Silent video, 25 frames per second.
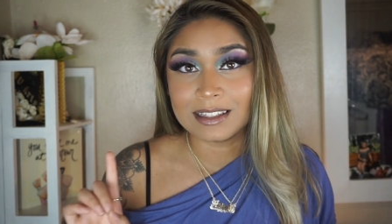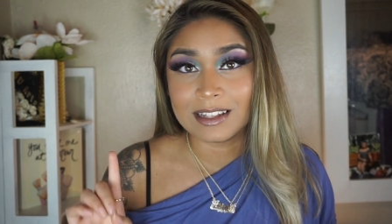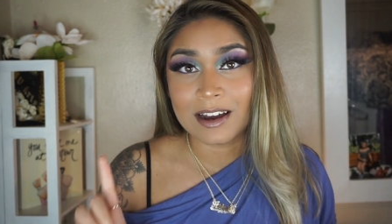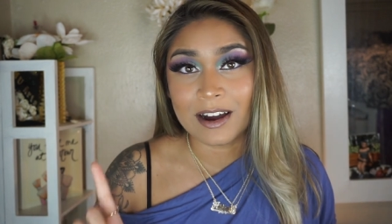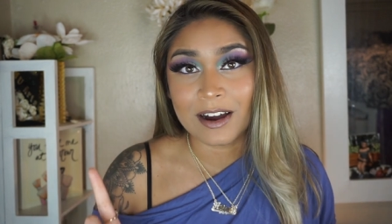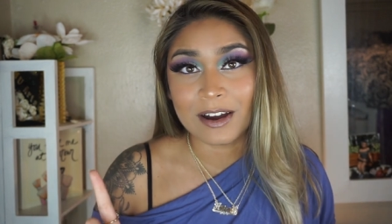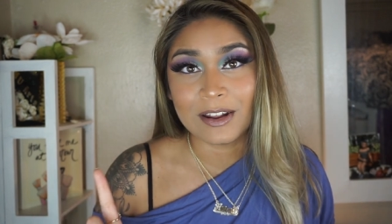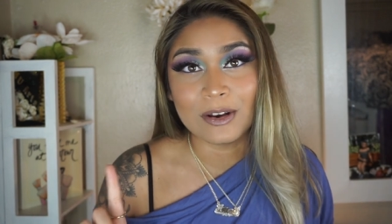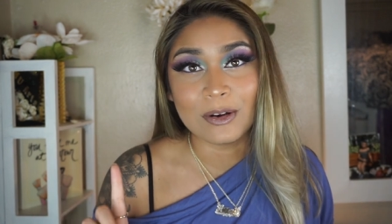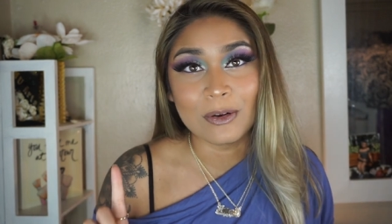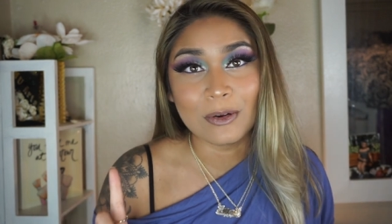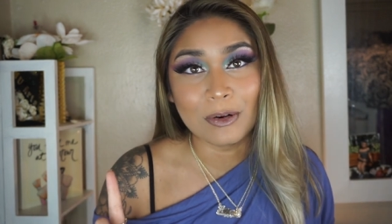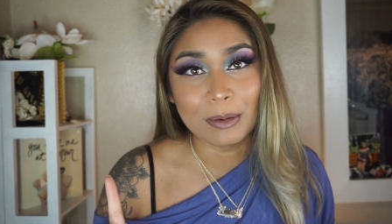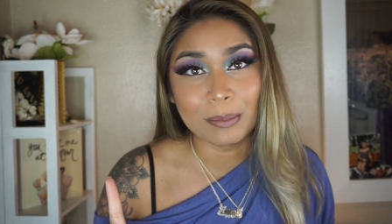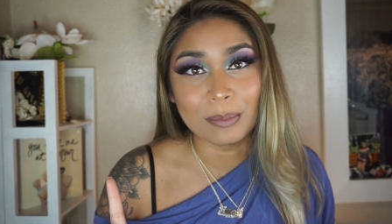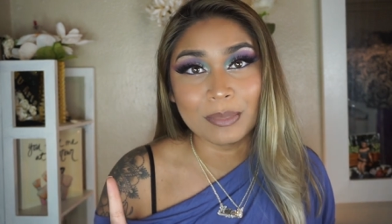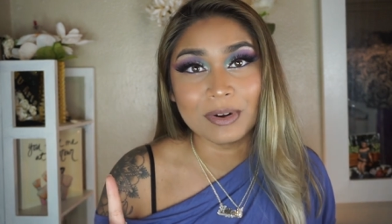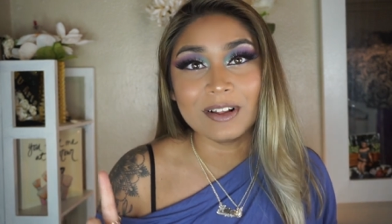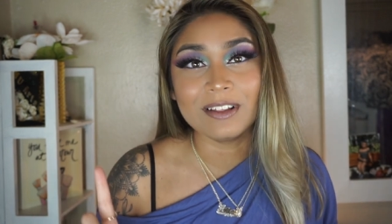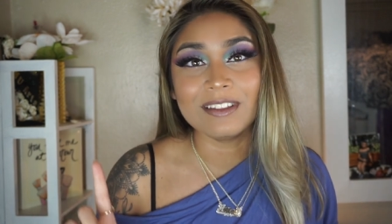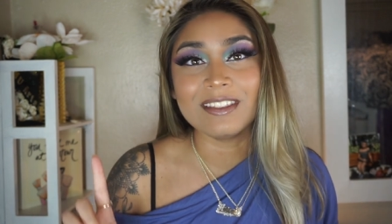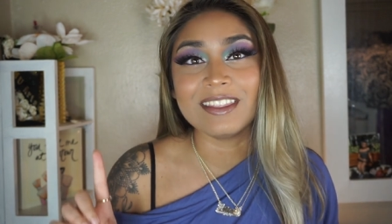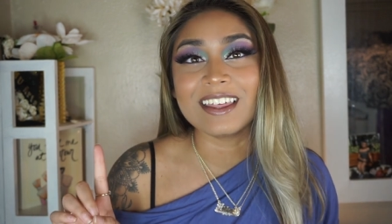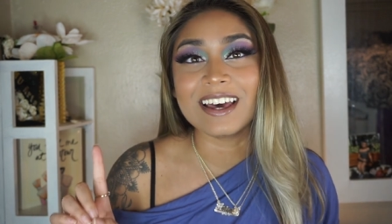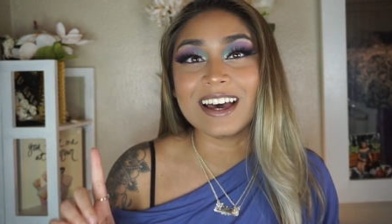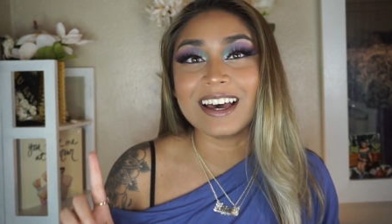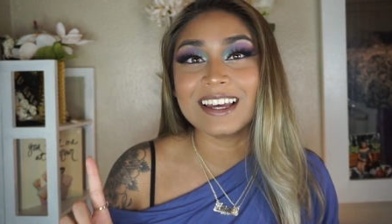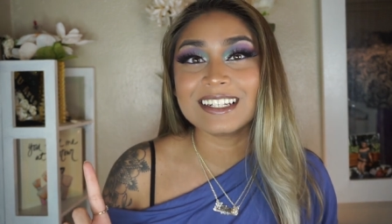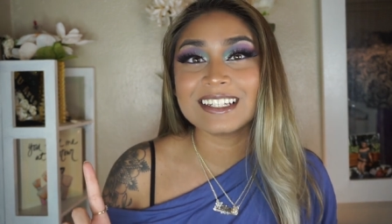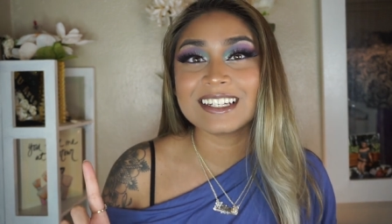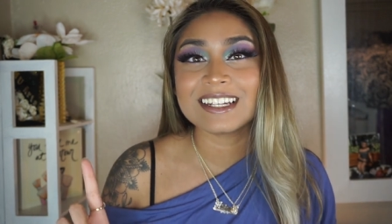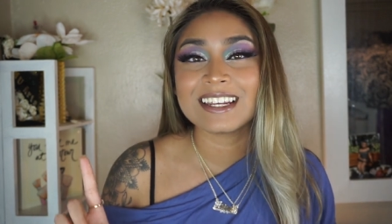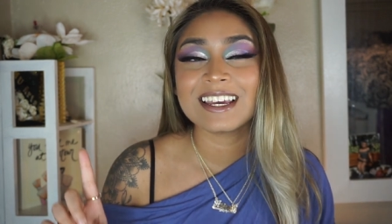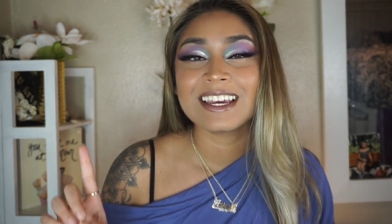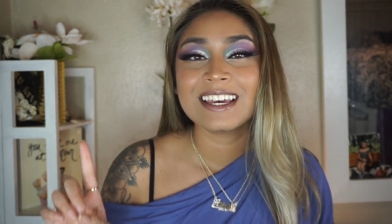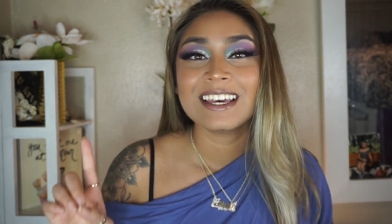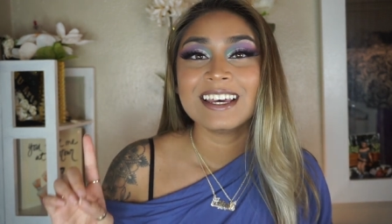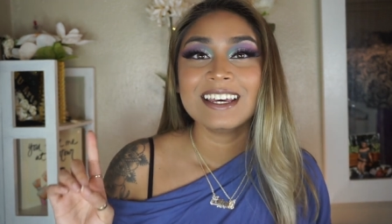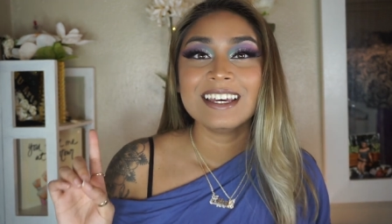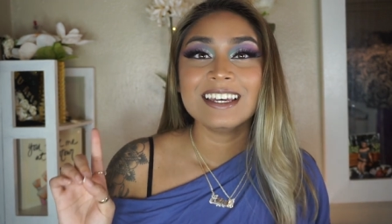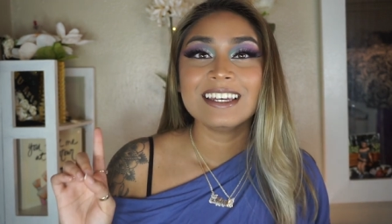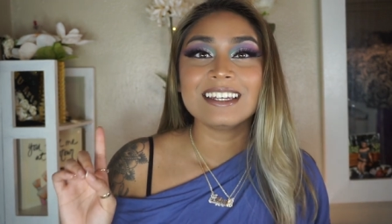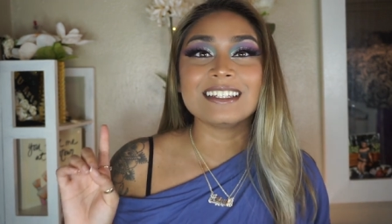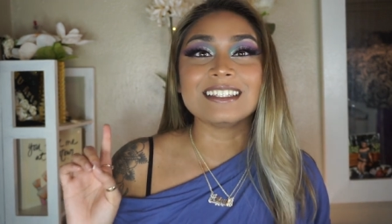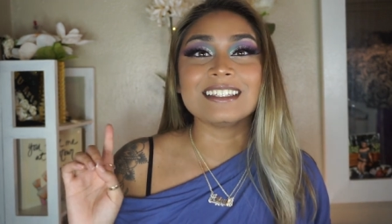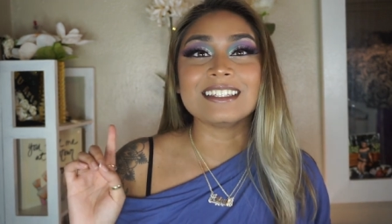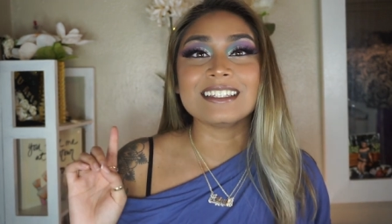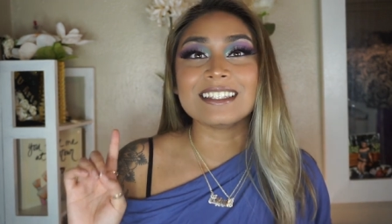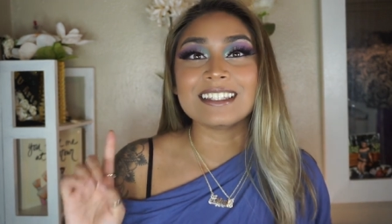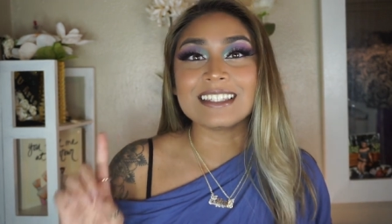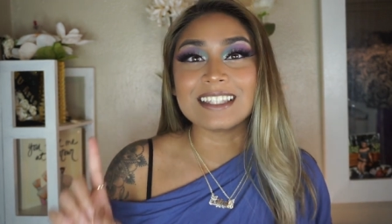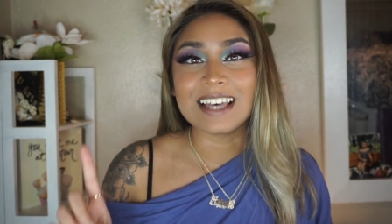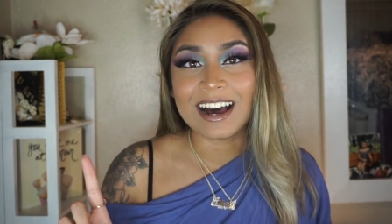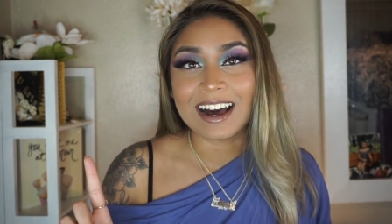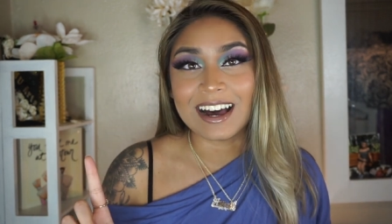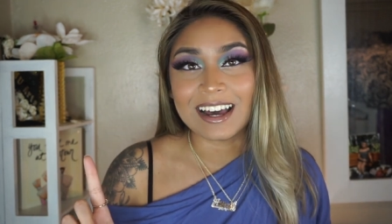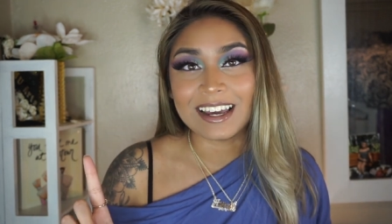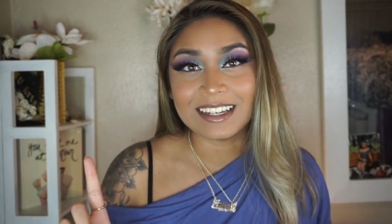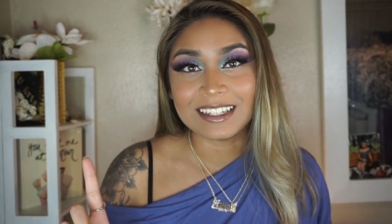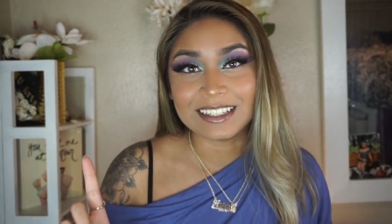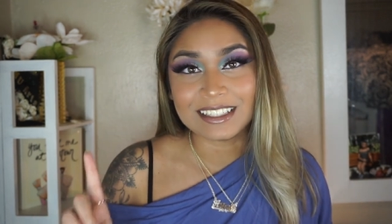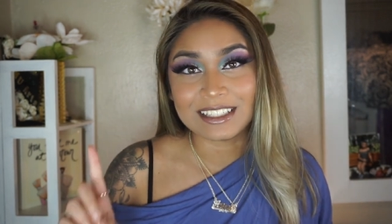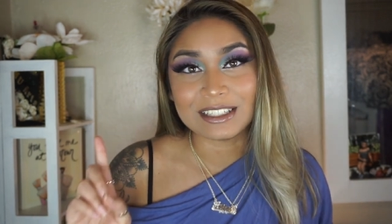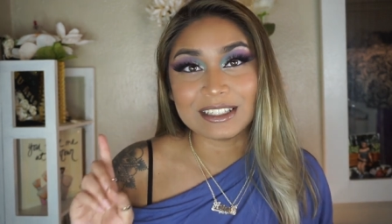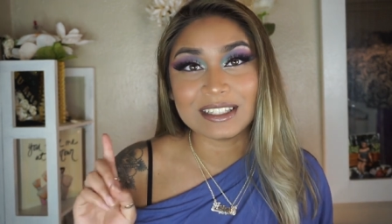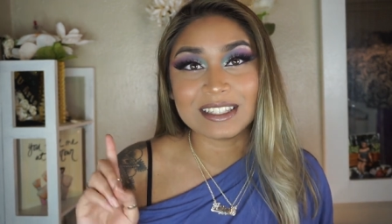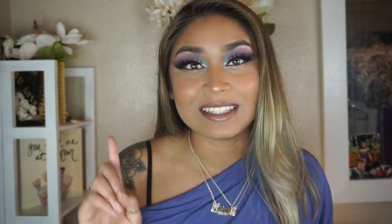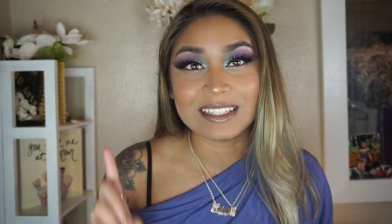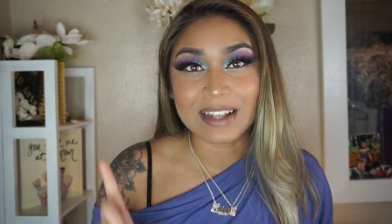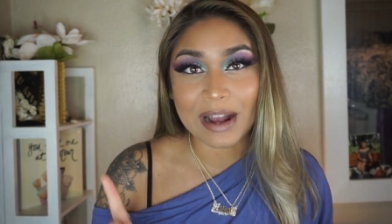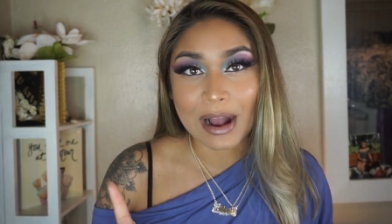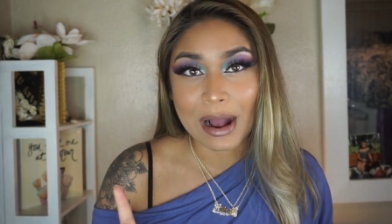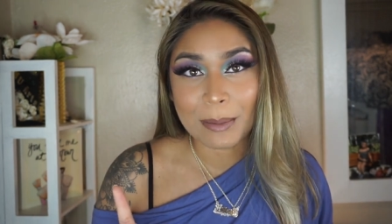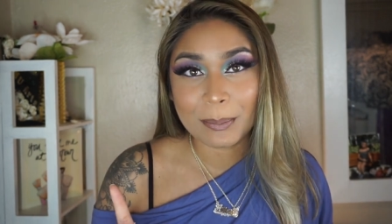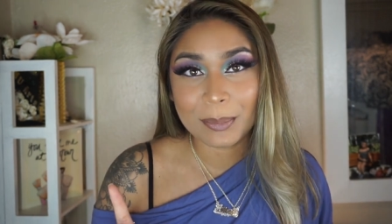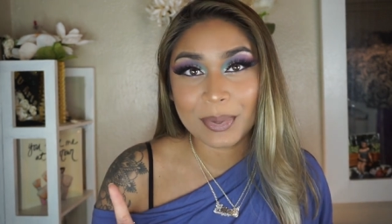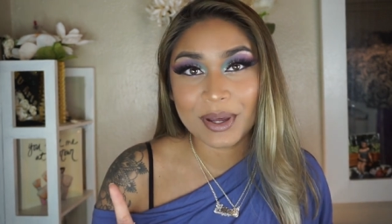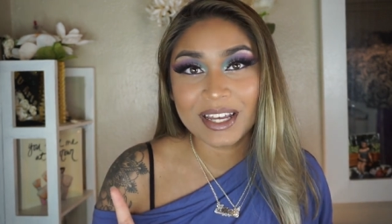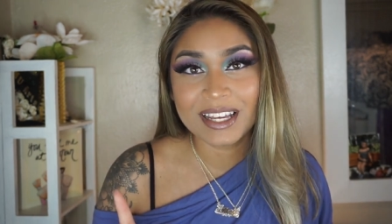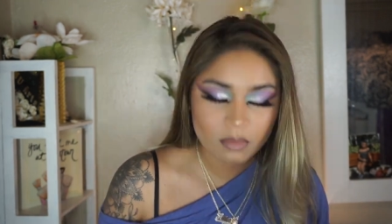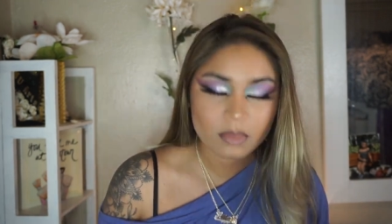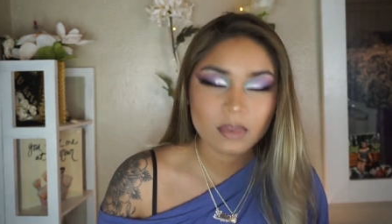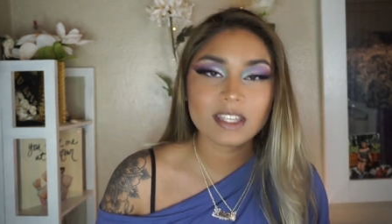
not normal. That is a sign to stop.